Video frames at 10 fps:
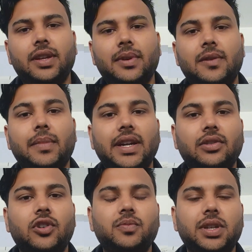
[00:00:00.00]
them it
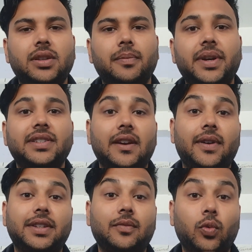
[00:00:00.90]
might not be the best
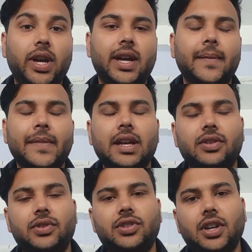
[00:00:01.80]
effective way
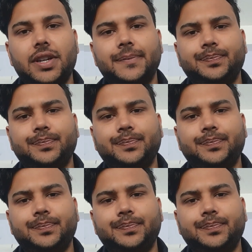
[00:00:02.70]
to study,